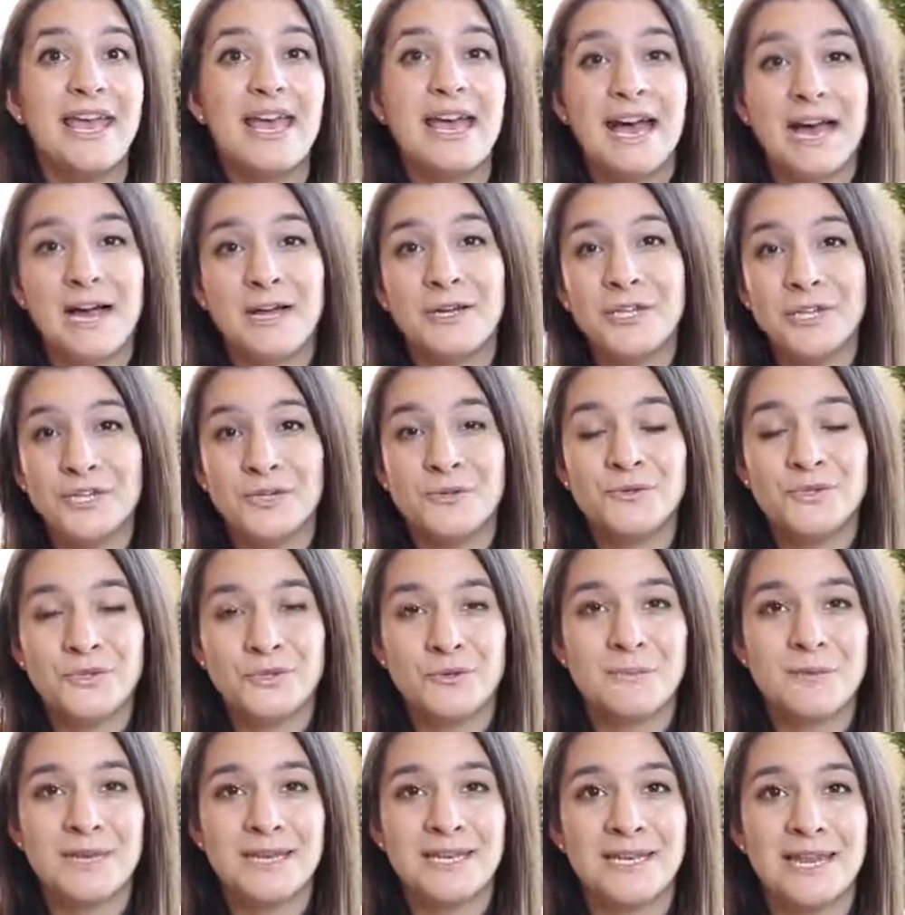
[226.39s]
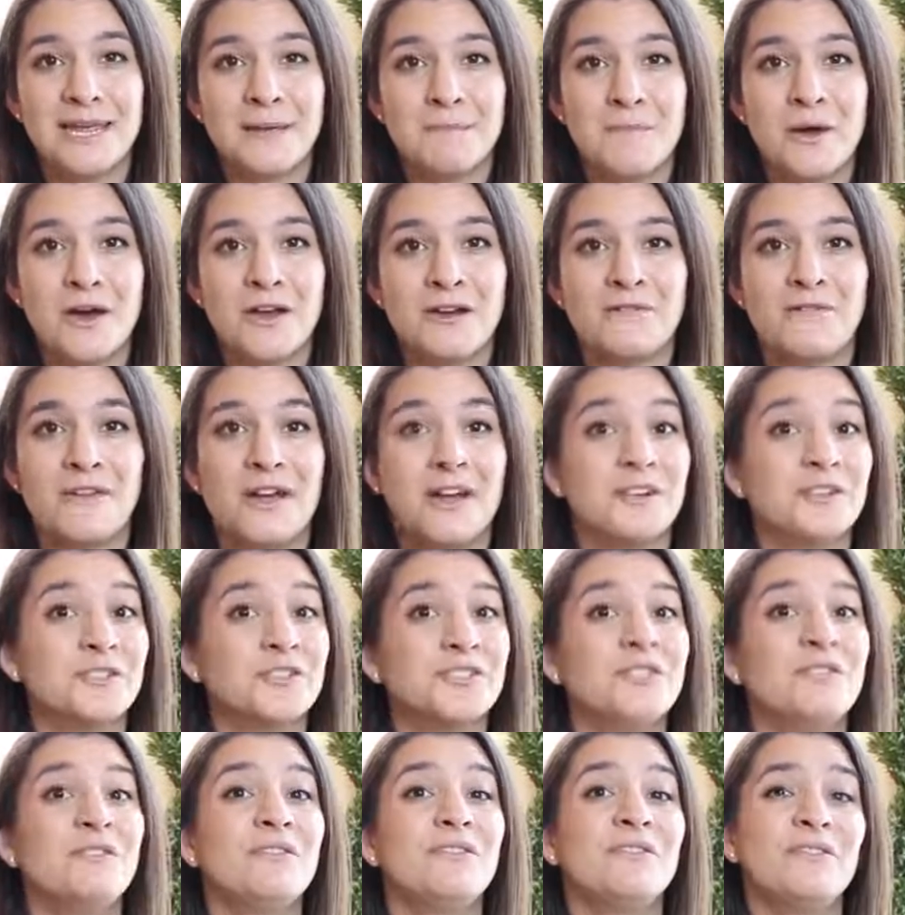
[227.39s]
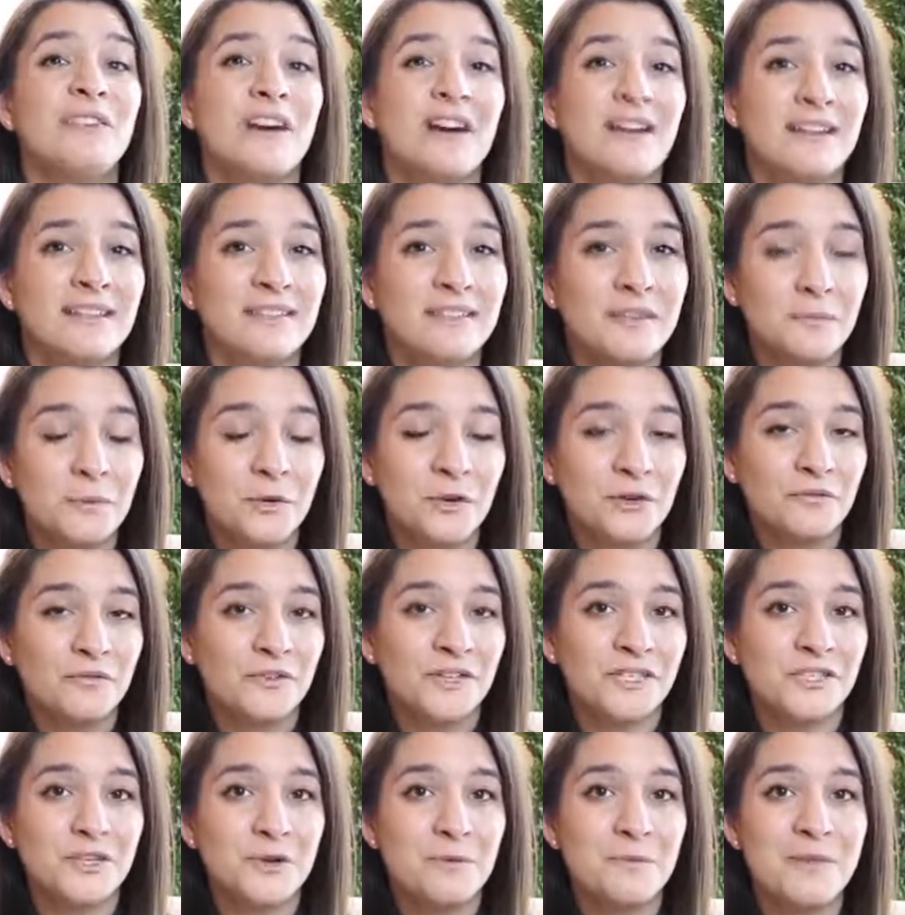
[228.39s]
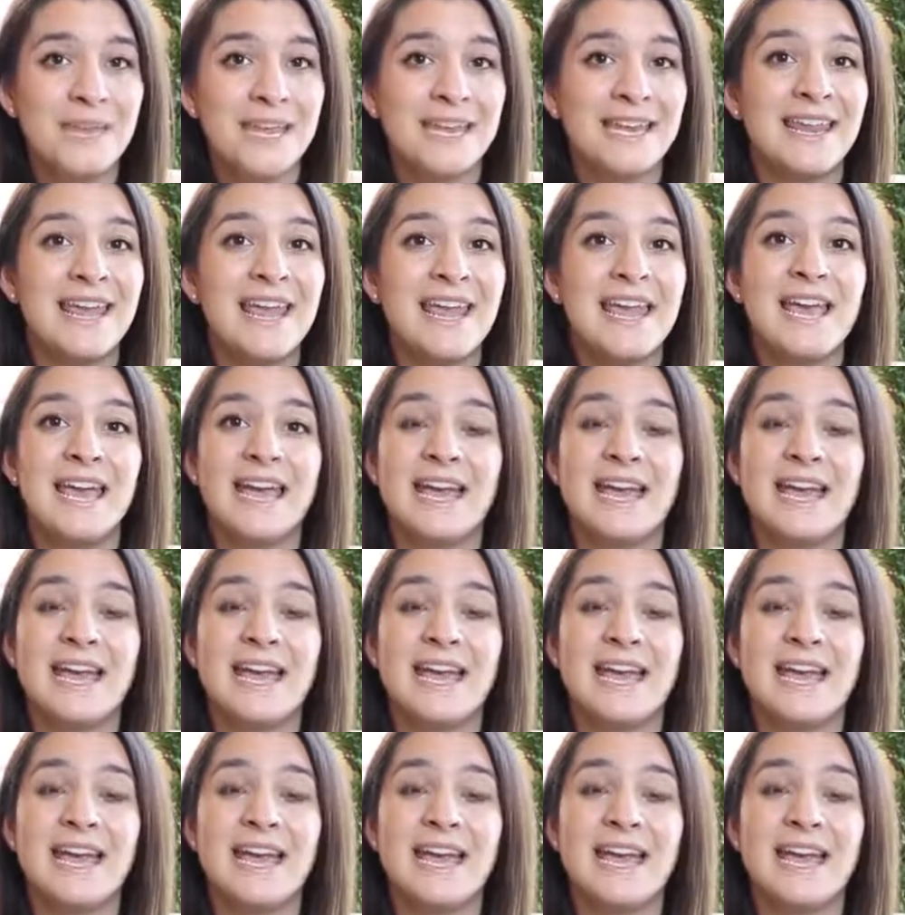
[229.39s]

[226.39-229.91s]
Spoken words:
how to use domain name modifiers to find the perfect domain,